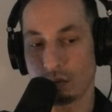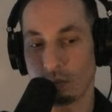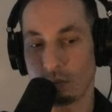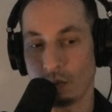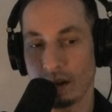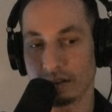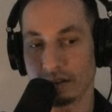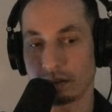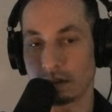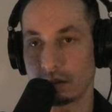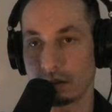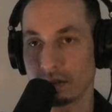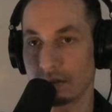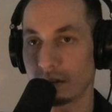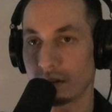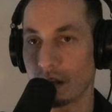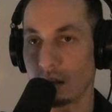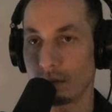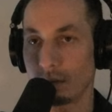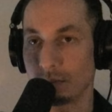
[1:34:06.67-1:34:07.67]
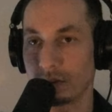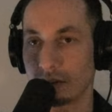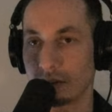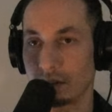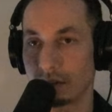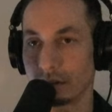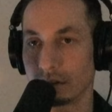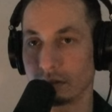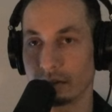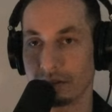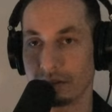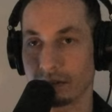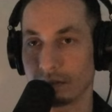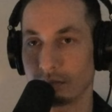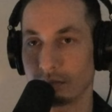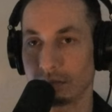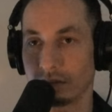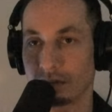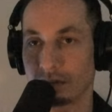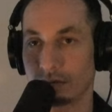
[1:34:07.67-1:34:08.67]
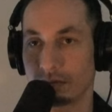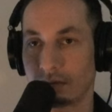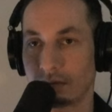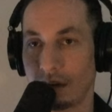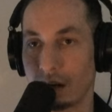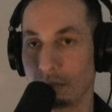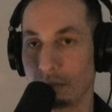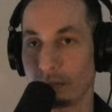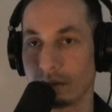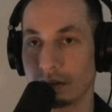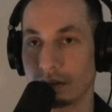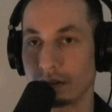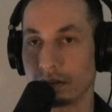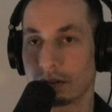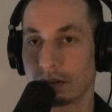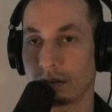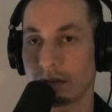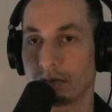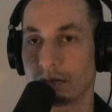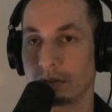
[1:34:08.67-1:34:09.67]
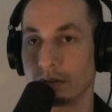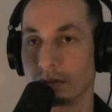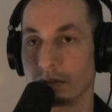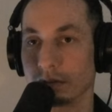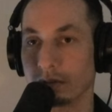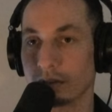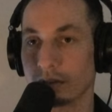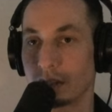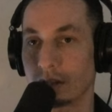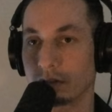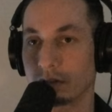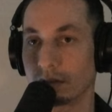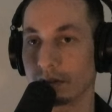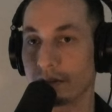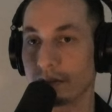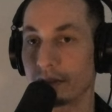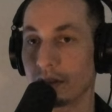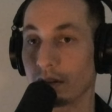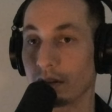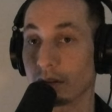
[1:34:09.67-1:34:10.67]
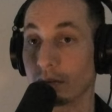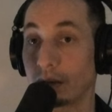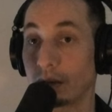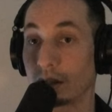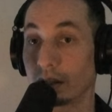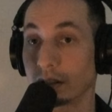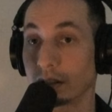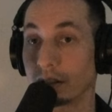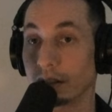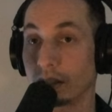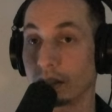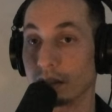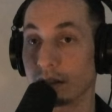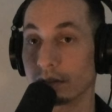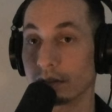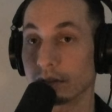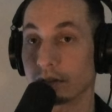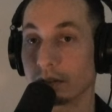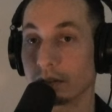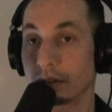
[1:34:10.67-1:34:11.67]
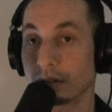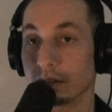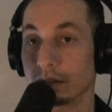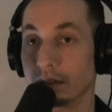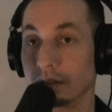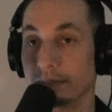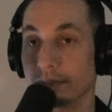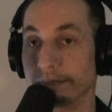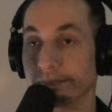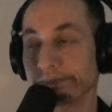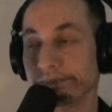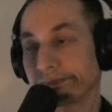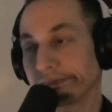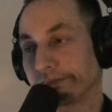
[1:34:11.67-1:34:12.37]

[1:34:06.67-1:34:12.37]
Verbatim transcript: western style materialism is rampant through central and south america now yeah and